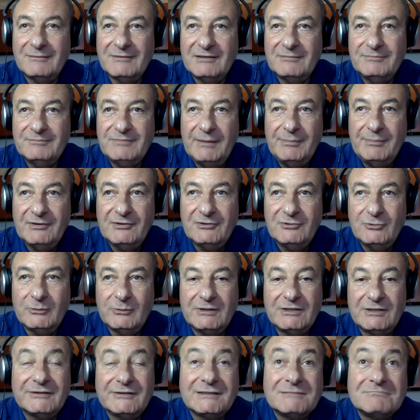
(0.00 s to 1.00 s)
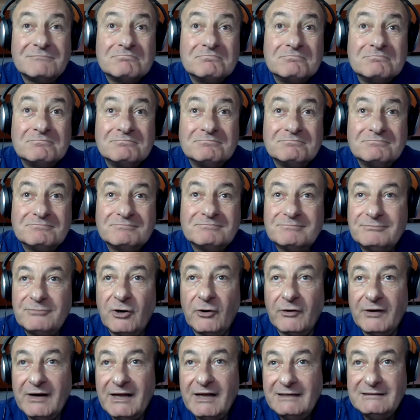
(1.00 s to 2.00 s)
people who were in
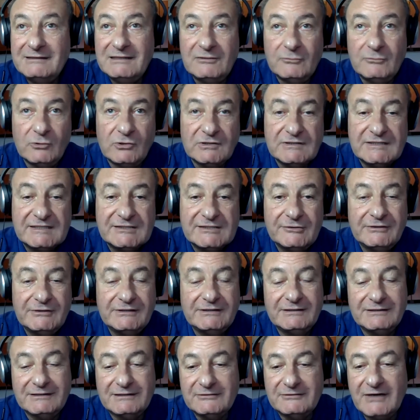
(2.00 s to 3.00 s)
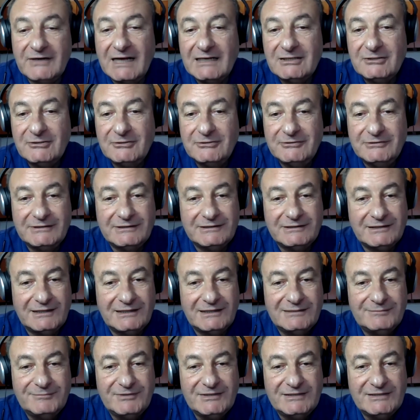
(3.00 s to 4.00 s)
Poland, in Warsaw, in Krakow, in
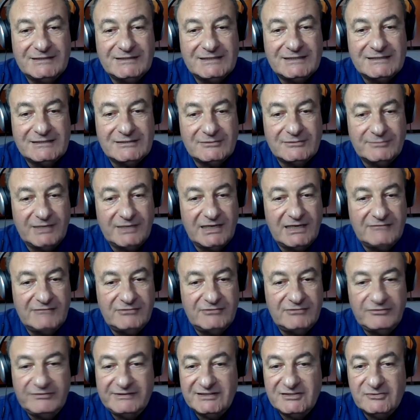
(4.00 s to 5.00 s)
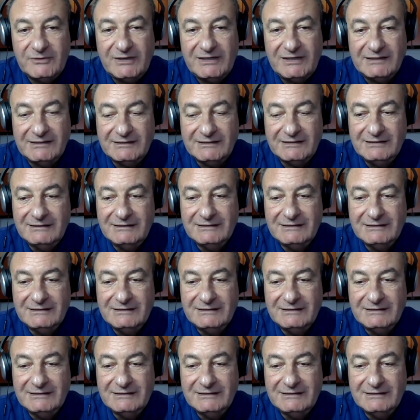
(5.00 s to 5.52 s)
other places on behalf of Entwine.